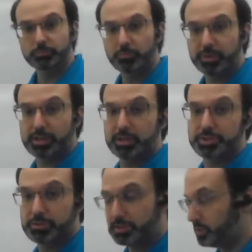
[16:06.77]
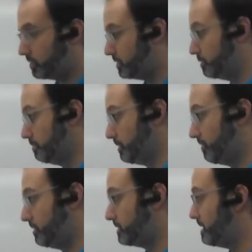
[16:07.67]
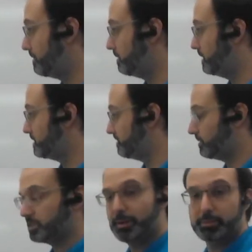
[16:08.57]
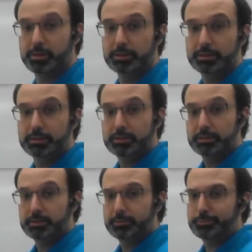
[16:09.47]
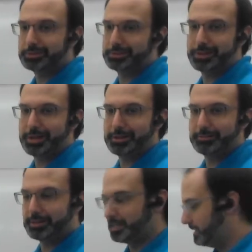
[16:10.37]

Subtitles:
because they just assume the first number is the first number, but they're not, right?